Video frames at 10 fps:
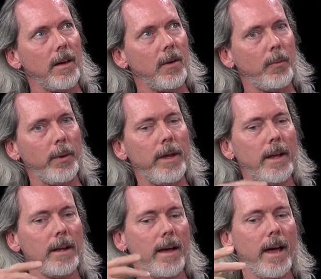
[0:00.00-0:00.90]
we
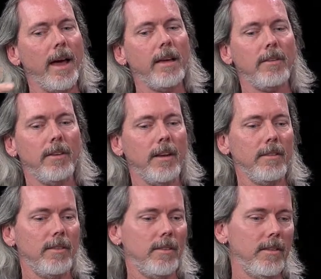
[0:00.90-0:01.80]
can
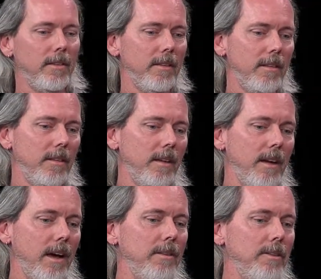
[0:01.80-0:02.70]
access
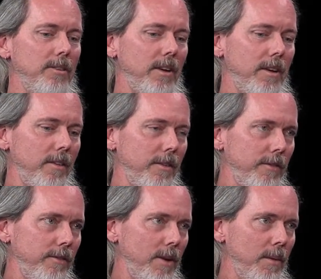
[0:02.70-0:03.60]
energy
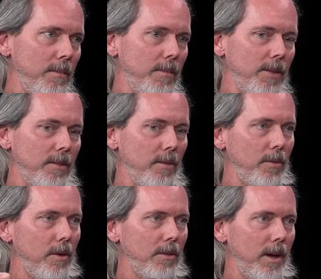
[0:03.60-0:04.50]
from the
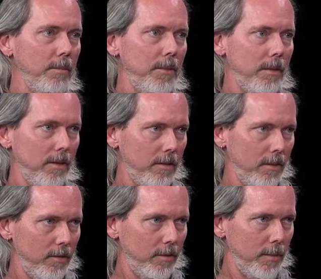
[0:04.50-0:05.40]
so-called emptiness
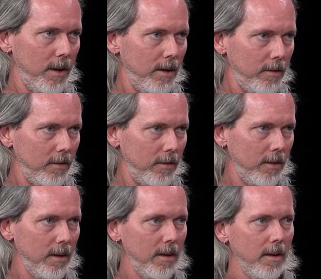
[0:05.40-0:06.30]
of space
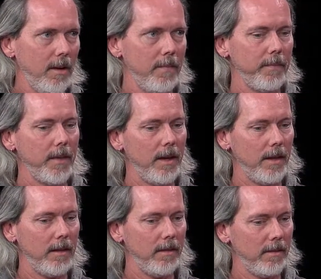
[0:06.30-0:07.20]

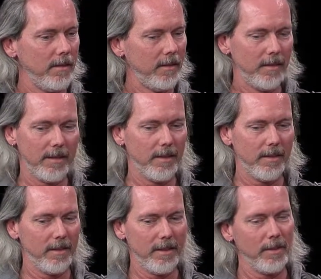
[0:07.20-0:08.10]

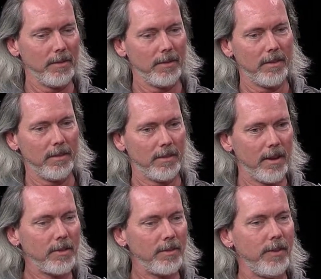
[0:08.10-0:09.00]
in
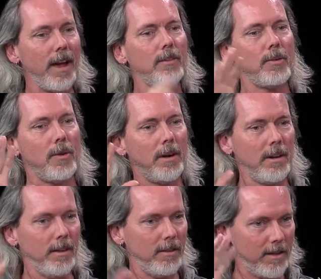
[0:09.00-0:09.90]
such vast
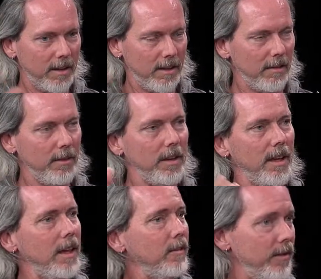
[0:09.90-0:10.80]
quantities that they're really
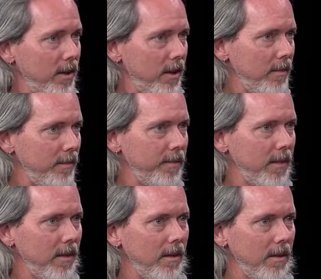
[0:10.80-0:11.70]
infinite,
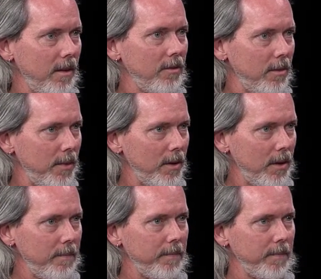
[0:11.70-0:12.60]
ultimately.